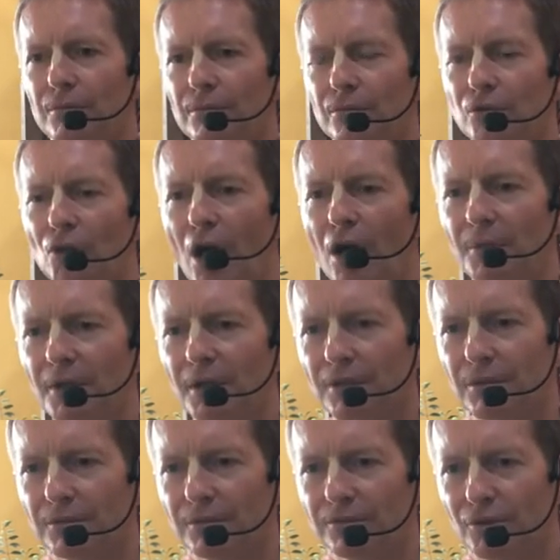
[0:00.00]
dharmic,
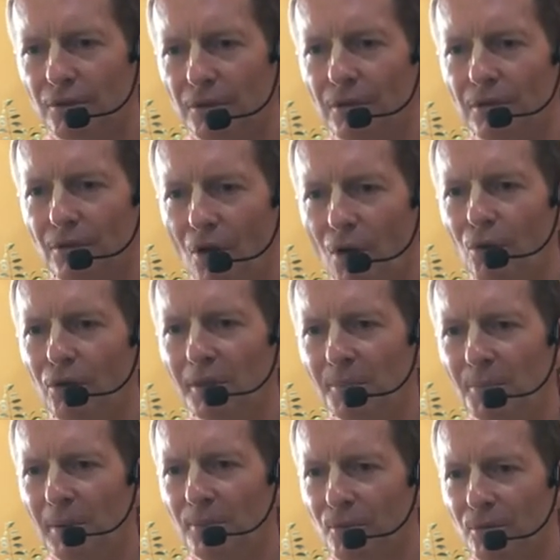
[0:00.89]
for the holy
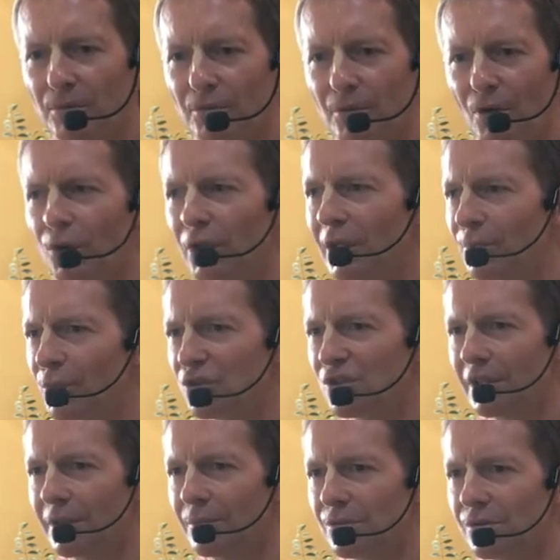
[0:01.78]
people, holy
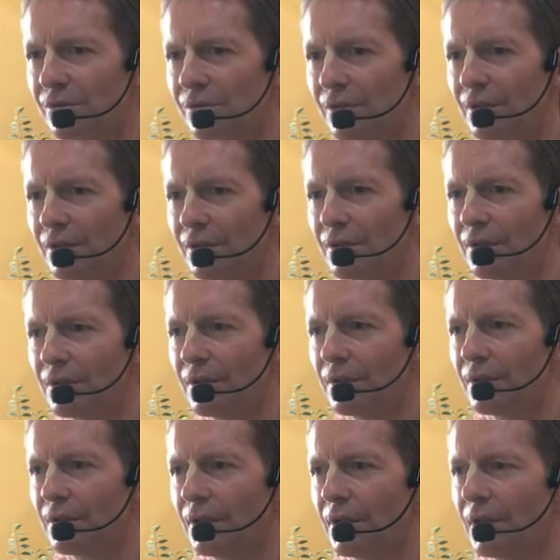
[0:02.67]
Muslims.
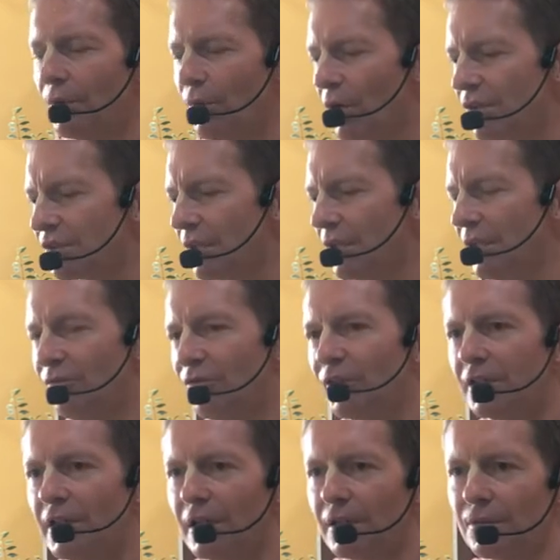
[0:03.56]
He was an
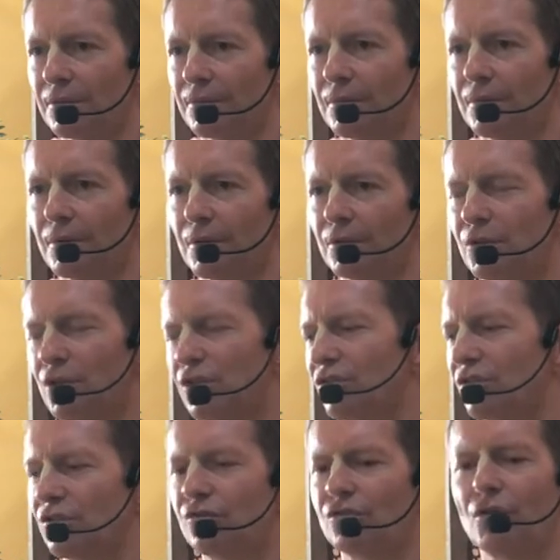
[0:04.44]
infidel.
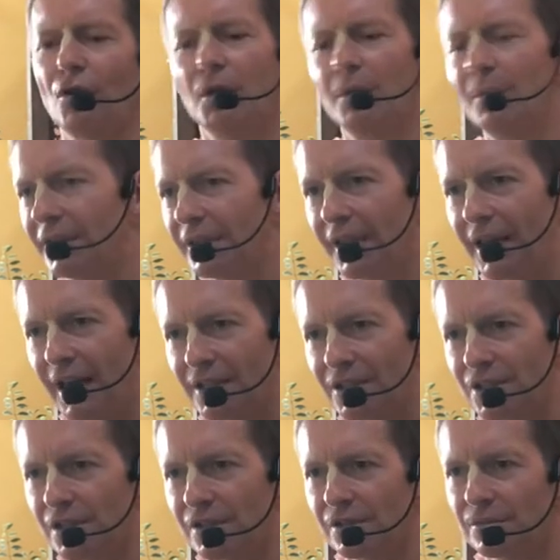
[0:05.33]
Just throw him in the
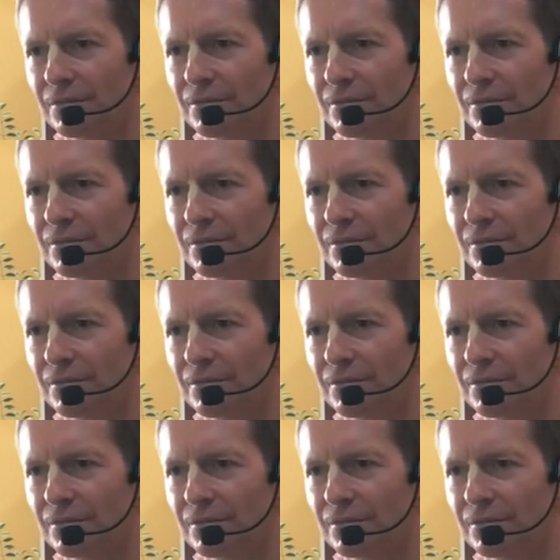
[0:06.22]
Ganges.